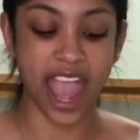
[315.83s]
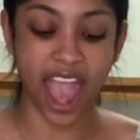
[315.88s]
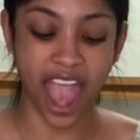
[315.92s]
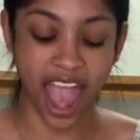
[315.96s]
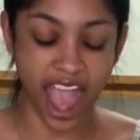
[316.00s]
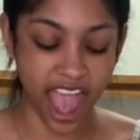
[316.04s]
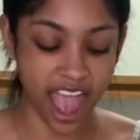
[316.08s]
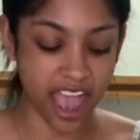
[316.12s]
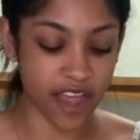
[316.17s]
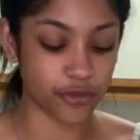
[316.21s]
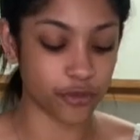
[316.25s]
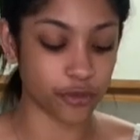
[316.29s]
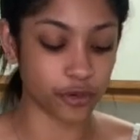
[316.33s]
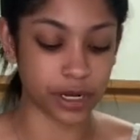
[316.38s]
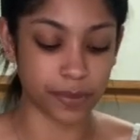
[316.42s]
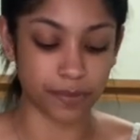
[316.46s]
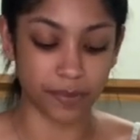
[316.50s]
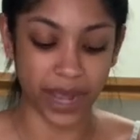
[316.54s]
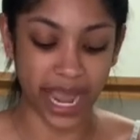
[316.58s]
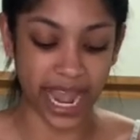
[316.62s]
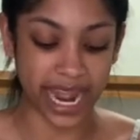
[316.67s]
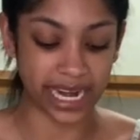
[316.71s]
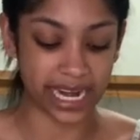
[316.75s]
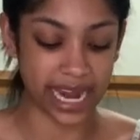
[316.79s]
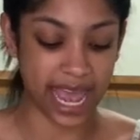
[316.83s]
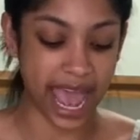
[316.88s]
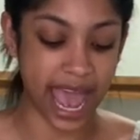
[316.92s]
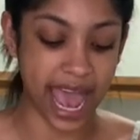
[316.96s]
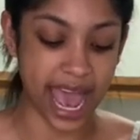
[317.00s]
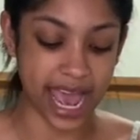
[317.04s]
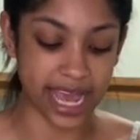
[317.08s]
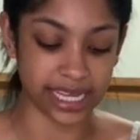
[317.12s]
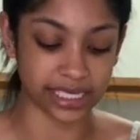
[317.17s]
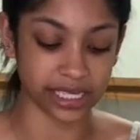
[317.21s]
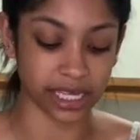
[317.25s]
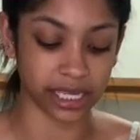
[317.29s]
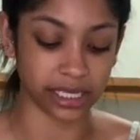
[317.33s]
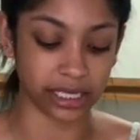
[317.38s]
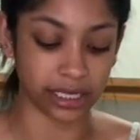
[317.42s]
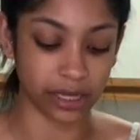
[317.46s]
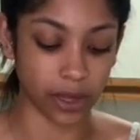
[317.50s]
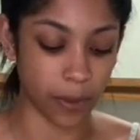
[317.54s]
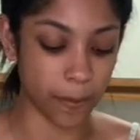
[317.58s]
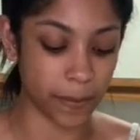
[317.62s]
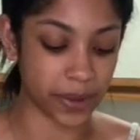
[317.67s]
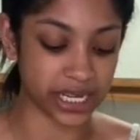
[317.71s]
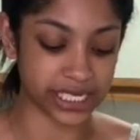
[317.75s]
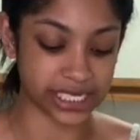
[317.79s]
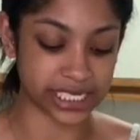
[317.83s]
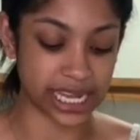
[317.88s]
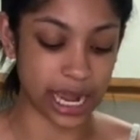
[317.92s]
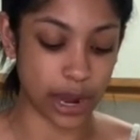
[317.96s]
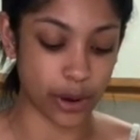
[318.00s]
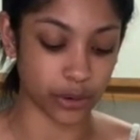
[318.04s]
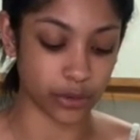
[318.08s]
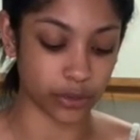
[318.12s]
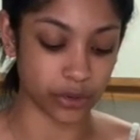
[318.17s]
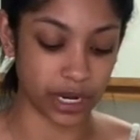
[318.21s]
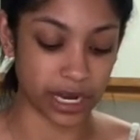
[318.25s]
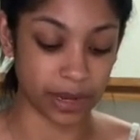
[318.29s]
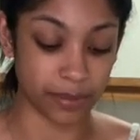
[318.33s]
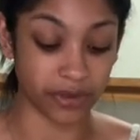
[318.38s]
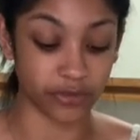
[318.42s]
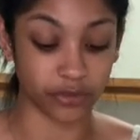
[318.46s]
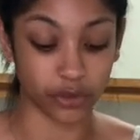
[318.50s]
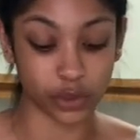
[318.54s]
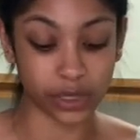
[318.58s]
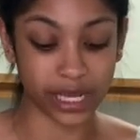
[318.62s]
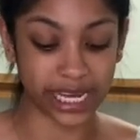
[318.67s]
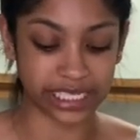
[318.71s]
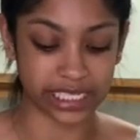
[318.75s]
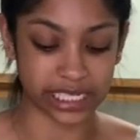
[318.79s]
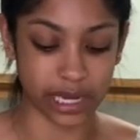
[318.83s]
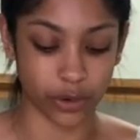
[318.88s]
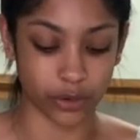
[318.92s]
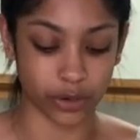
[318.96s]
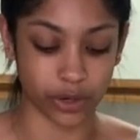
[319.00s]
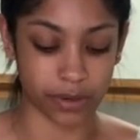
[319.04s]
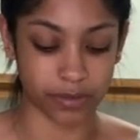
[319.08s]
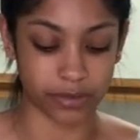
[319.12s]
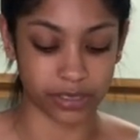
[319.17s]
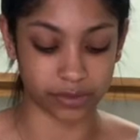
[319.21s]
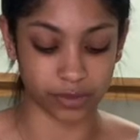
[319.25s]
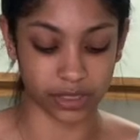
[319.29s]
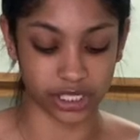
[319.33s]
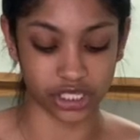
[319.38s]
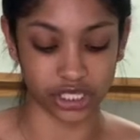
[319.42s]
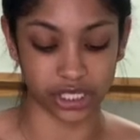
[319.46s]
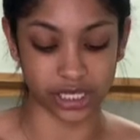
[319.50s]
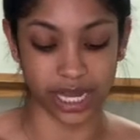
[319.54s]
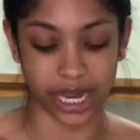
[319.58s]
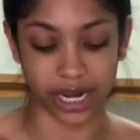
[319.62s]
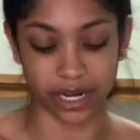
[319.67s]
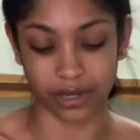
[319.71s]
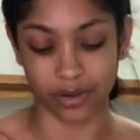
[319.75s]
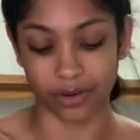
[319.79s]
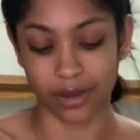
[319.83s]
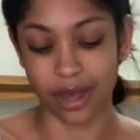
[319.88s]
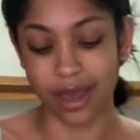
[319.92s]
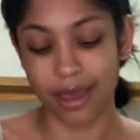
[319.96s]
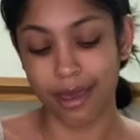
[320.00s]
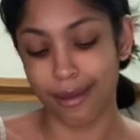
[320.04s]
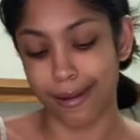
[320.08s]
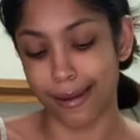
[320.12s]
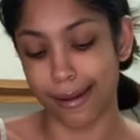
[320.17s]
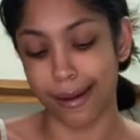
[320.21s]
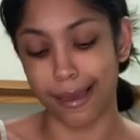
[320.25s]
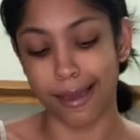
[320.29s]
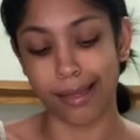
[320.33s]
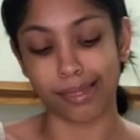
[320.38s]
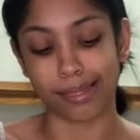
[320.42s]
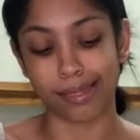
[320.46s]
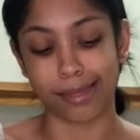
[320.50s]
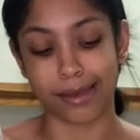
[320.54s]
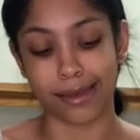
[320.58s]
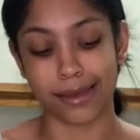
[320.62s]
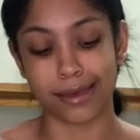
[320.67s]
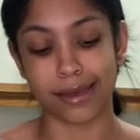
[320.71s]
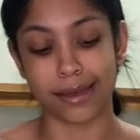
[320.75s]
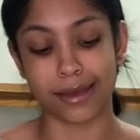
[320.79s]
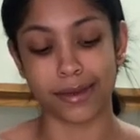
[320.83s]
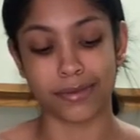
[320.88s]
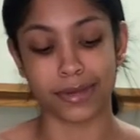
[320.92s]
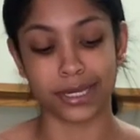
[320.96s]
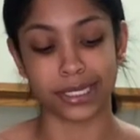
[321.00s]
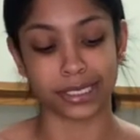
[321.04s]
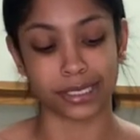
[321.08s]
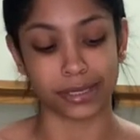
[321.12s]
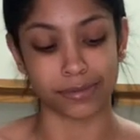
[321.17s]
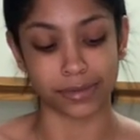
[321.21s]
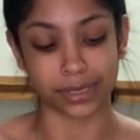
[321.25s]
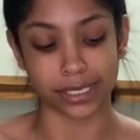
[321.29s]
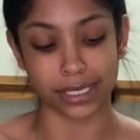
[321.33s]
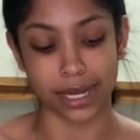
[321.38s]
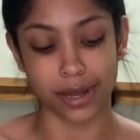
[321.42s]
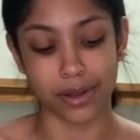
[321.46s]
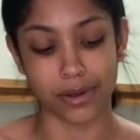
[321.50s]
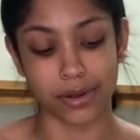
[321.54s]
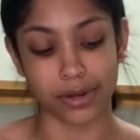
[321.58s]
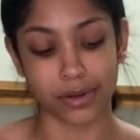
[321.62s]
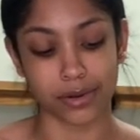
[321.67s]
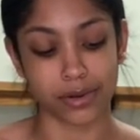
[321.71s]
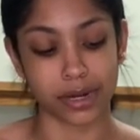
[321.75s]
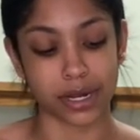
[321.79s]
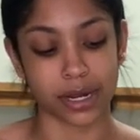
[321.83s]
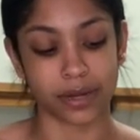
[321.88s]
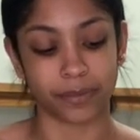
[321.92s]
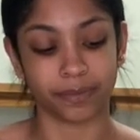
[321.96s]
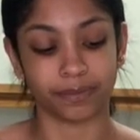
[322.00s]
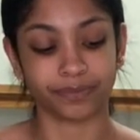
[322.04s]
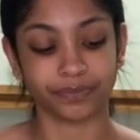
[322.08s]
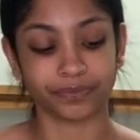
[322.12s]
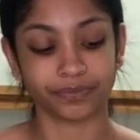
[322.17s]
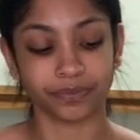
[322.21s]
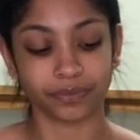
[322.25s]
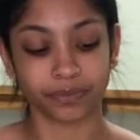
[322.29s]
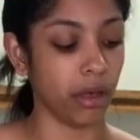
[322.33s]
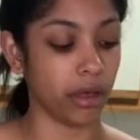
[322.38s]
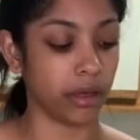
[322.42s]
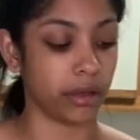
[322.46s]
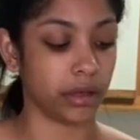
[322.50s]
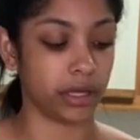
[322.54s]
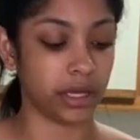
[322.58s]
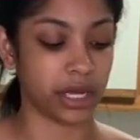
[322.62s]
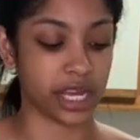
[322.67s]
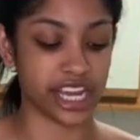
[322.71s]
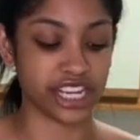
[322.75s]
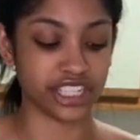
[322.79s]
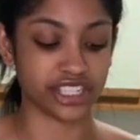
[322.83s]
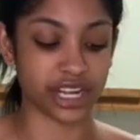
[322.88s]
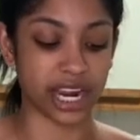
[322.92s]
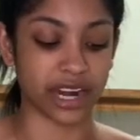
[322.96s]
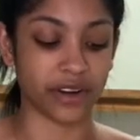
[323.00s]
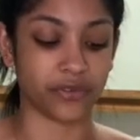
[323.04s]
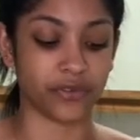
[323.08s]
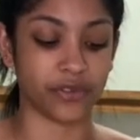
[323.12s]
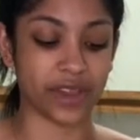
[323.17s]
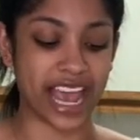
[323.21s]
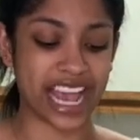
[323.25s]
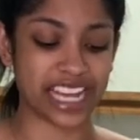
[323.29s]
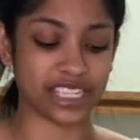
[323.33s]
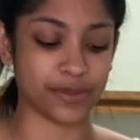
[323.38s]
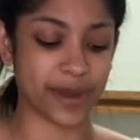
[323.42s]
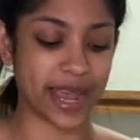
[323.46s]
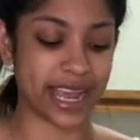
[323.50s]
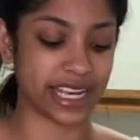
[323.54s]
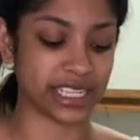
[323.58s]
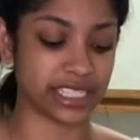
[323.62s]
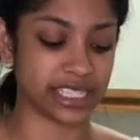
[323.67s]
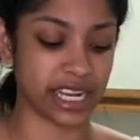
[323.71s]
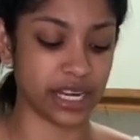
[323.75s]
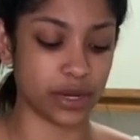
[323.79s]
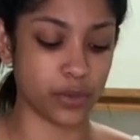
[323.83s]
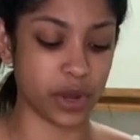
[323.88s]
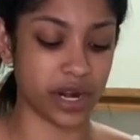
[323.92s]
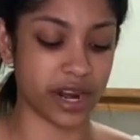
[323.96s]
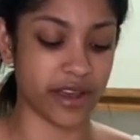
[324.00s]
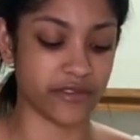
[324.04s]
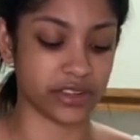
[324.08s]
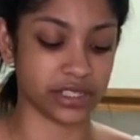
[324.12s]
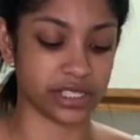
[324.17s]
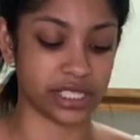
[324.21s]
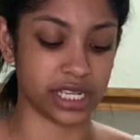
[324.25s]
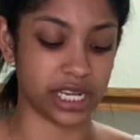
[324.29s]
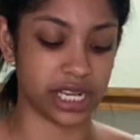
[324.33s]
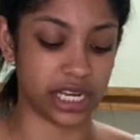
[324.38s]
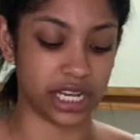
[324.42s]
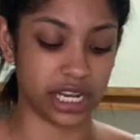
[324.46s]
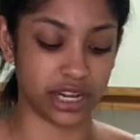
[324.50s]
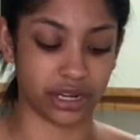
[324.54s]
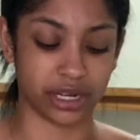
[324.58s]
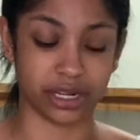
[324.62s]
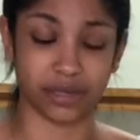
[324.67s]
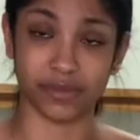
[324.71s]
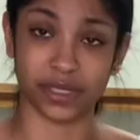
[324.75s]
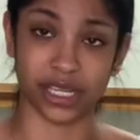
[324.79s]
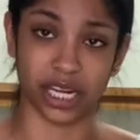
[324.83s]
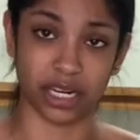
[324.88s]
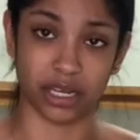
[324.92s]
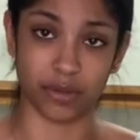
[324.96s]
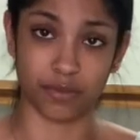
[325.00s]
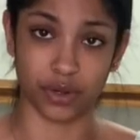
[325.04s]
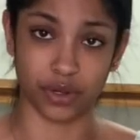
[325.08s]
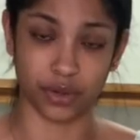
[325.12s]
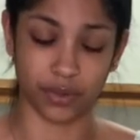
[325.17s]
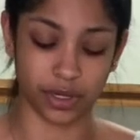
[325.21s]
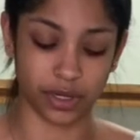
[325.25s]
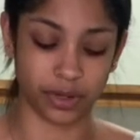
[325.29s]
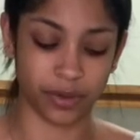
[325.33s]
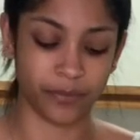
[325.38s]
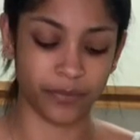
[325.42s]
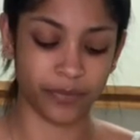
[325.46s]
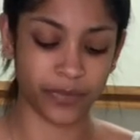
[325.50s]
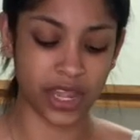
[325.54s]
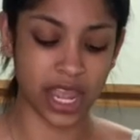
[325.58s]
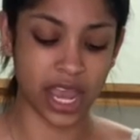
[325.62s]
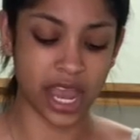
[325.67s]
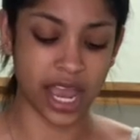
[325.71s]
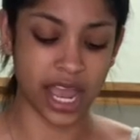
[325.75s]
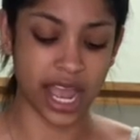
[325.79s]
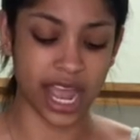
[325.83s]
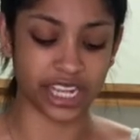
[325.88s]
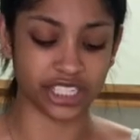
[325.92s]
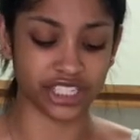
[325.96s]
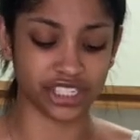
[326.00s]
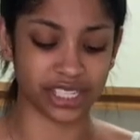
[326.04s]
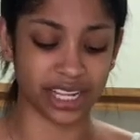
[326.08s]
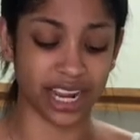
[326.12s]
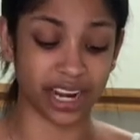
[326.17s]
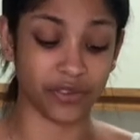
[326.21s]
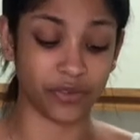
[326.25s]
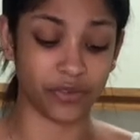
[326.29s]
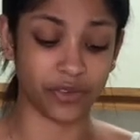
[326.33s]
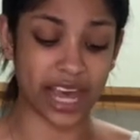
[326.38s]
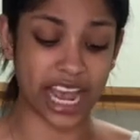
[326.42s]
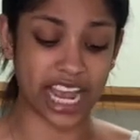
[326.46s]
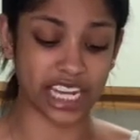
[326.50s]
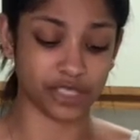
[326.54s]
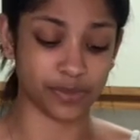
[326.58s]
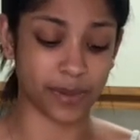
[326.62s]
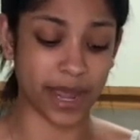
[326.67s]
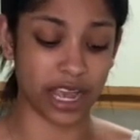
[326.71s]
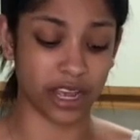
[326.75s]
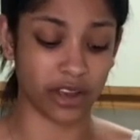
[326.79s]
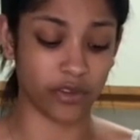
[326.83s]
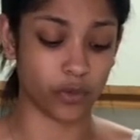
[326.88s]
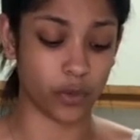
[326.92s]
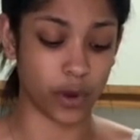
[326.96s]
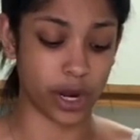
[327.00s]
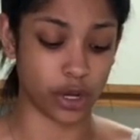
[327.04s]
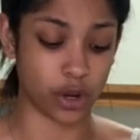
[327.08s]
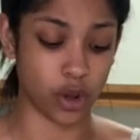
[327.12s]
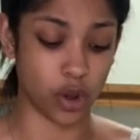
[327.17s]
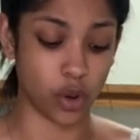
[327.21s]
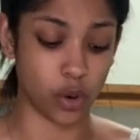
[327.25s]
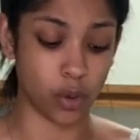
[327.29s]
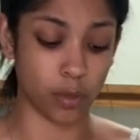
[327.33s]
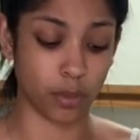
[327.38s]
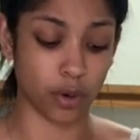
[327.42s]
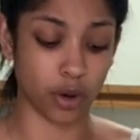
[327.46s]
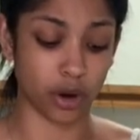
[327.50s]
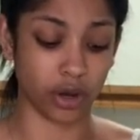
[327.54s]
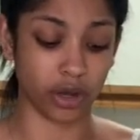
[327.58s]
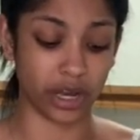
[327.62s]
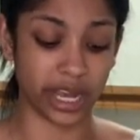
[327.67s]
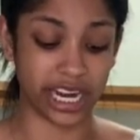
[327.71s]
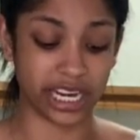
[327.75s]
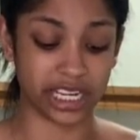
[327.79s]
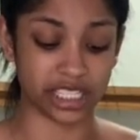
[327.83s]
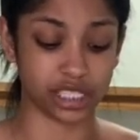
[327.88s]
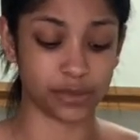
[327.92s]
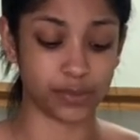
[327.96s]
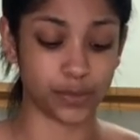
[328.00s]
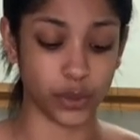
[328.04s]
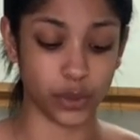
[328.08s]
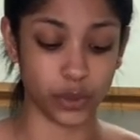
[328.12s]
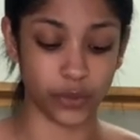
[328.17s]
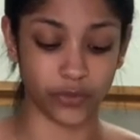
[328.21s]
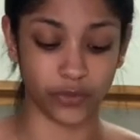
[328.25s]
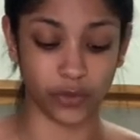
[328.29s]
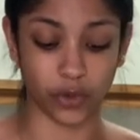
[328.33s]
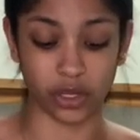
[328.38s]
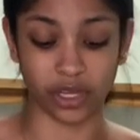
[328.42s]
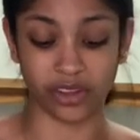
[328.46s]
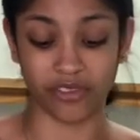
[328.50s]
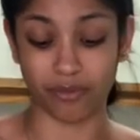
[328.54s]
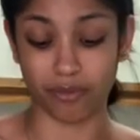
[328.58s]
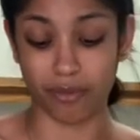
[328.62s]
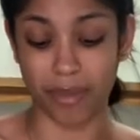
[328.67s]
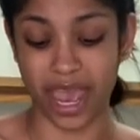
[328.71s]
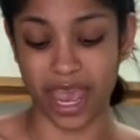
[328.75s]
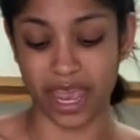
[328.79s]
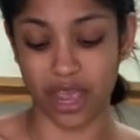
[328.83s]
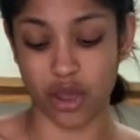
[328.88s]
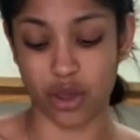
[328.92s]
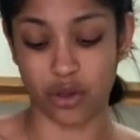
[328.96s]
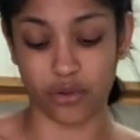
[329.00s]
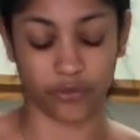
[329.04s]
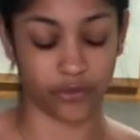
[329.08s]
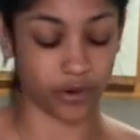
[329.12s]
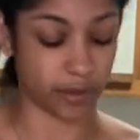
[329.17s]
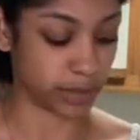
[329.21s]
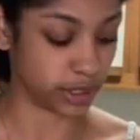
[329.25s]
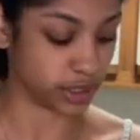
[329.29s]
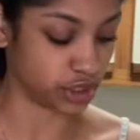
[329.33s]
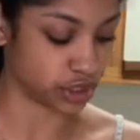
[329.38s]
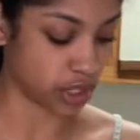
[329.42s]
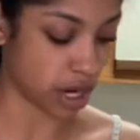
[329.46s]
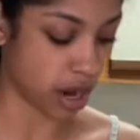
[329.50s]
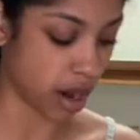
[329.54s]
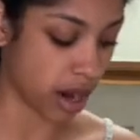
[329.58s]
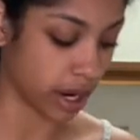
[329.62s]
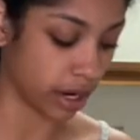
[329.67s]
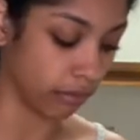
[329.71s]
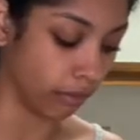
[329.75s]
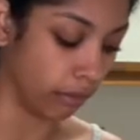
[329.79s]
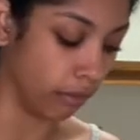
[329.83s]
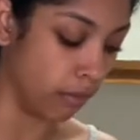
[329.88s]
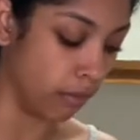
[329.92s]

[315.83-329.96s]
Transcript: Every bite has a little bit of sour cream. If you like sour cream as much as I do. And I love me some sour cream. I just got a flashback. Has anyone ever seen Here Comes Honey Boo Boo? I just got a flashback of when homegirl ate a spoonful of mayo from a jar.